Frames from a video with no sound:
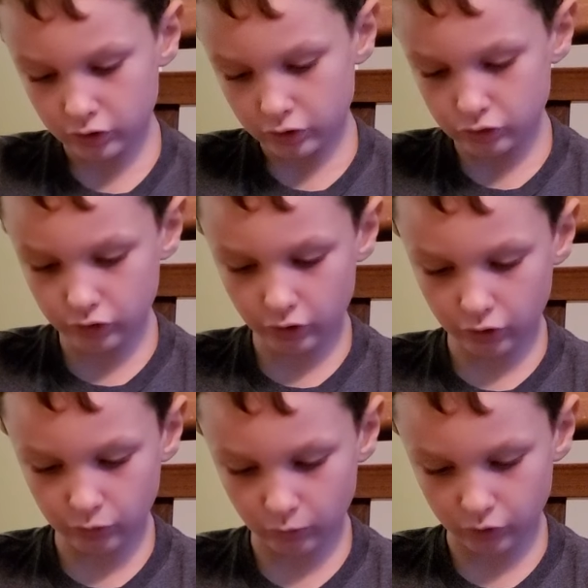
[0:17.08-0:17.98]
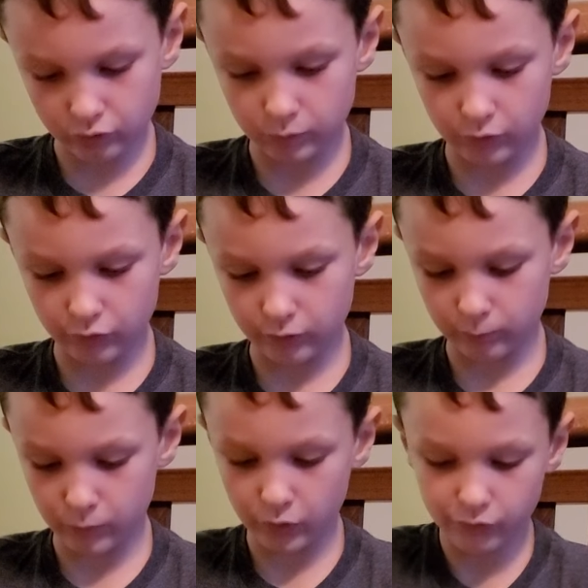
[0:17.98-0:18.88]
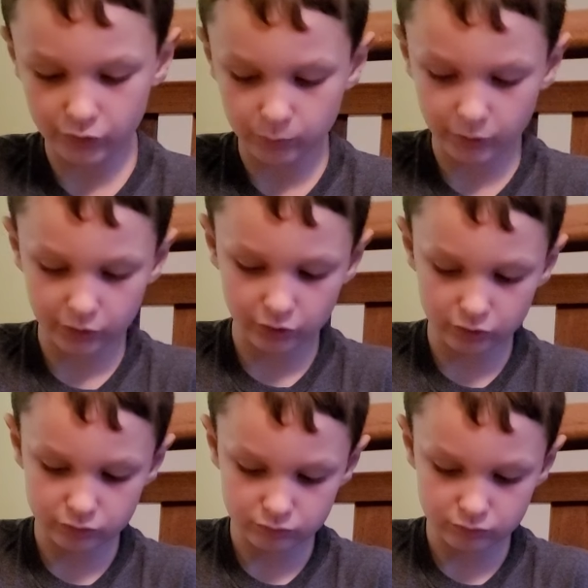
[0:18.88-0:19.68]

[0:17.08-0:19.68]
You should also watch the movie. The movie's pretty good.